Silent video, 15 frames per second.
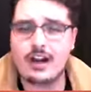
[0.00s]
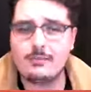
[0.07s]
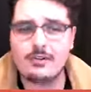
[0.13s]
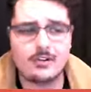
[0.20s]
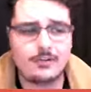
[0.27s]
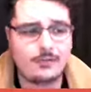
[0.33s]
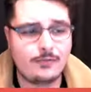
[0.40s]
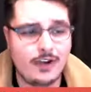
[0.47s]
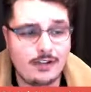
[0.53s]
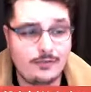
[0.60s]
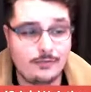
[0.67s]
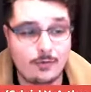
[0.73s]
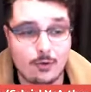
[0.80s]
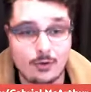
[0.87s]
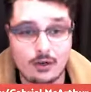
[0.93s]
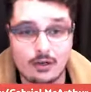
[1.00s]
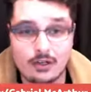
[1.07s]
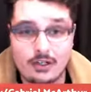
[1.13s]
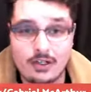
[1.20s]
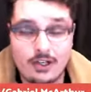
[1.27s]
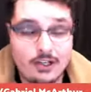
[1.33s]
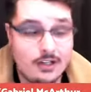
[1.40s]
I'm going to fight
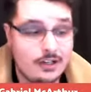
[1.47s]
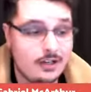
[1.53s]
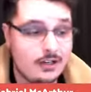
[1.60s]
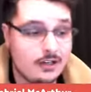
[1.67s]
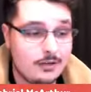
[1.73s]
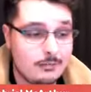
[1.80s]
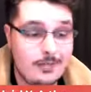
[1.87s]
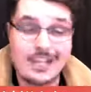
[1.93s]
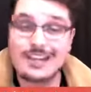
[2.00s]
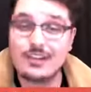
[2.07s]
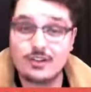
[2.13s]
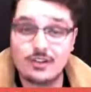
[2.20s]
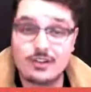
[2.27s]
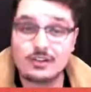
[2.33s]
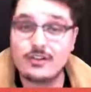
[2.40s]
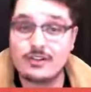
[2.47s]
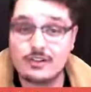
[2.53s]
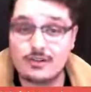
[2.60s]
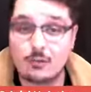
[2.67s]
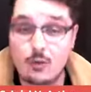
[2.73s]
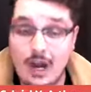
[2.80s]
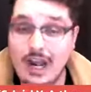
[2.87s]
for making sure
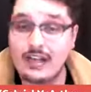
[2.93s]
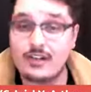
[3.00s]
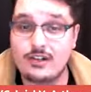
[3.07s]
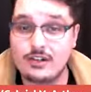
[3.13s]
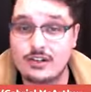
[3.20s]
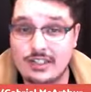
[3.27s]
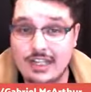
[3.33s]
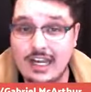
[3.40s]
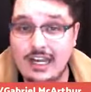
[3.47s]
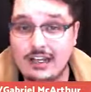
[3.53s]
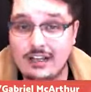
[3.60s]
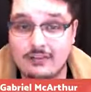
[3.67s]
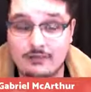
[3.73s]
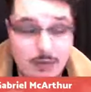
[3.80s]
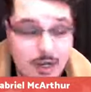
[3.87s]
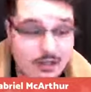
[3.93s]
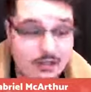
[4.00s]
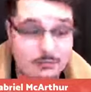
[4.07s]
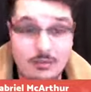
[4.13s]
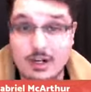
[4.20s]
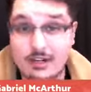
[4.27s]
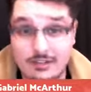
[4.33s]
there's a wide understanding of
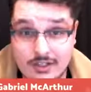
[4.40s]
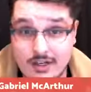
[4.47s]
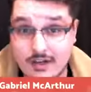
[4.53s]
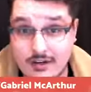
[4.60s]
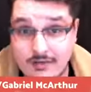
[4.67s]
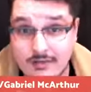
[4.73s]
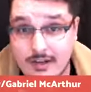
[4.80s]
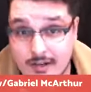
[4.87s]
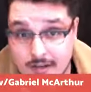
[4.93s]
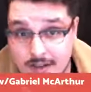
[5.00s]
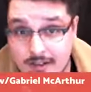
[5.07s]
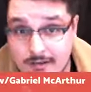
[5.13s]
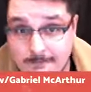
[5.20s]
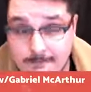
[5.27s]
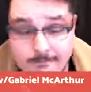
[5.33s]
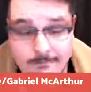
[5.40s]
modern monetary theory.